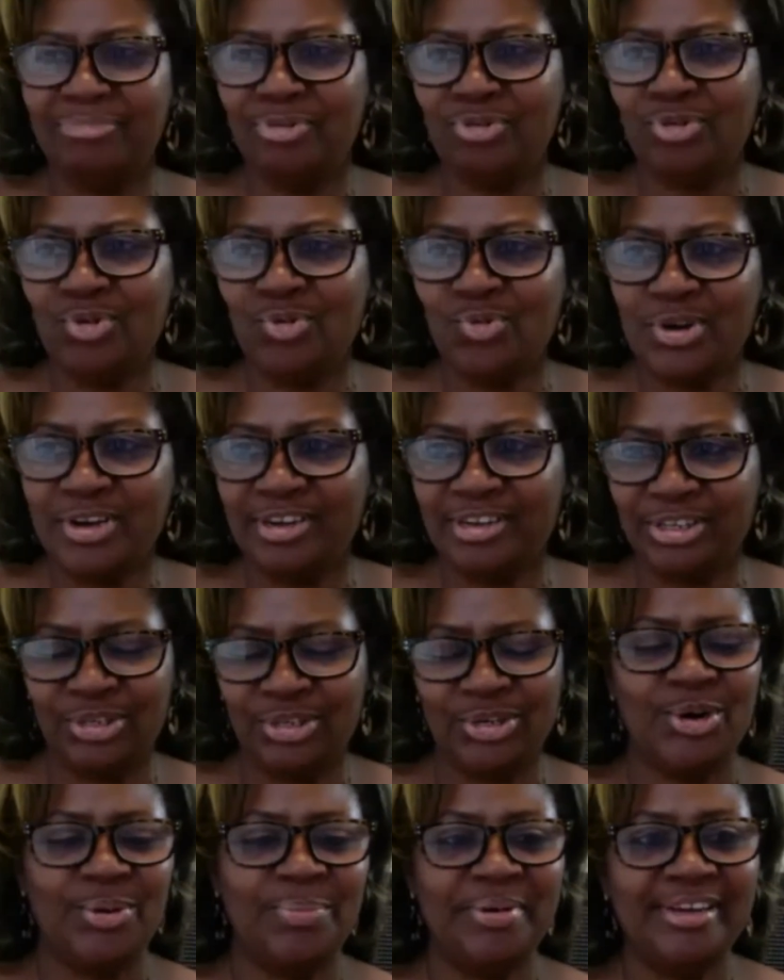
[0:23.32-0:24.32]
doing well,
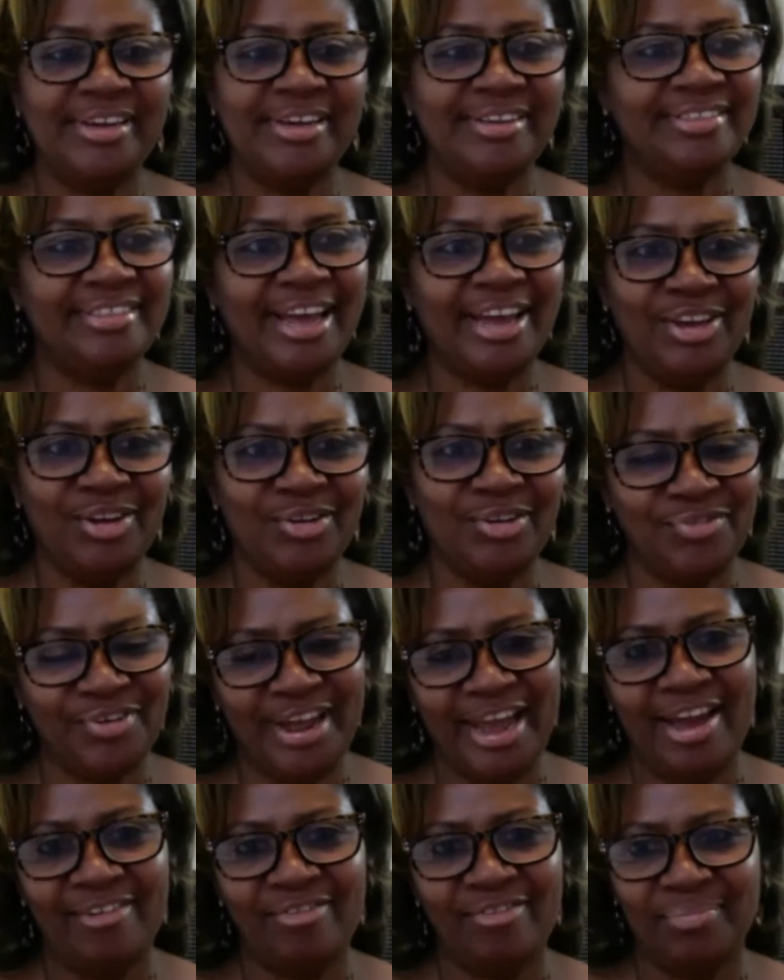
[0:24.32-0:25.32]
Jeremy. Thank you for
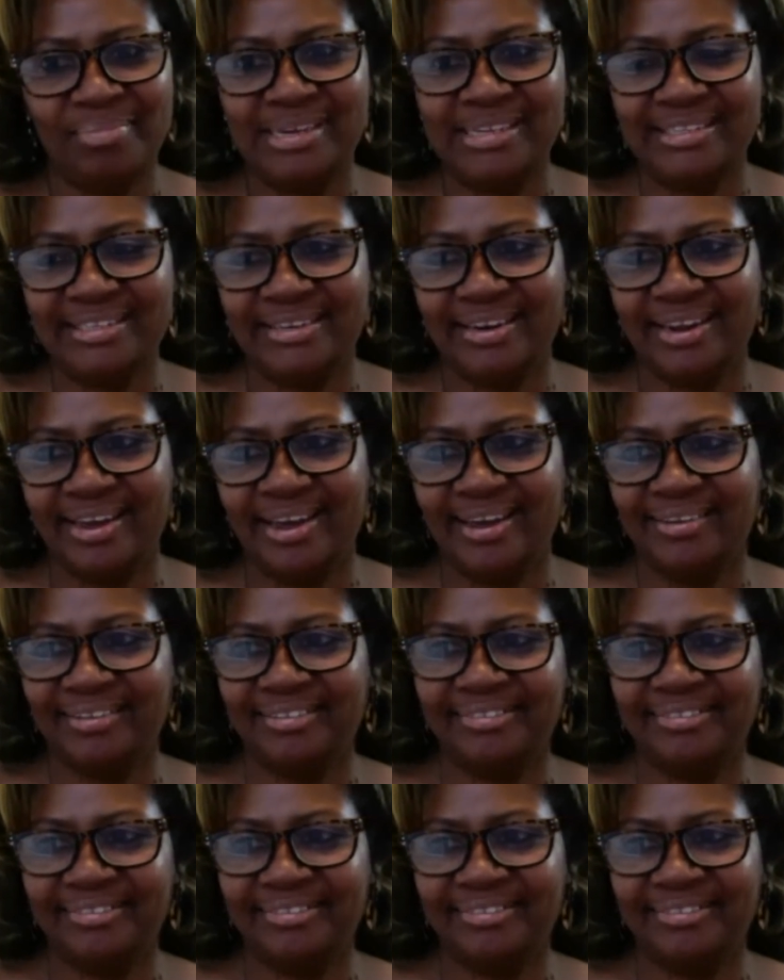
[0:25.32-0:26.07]
having me today.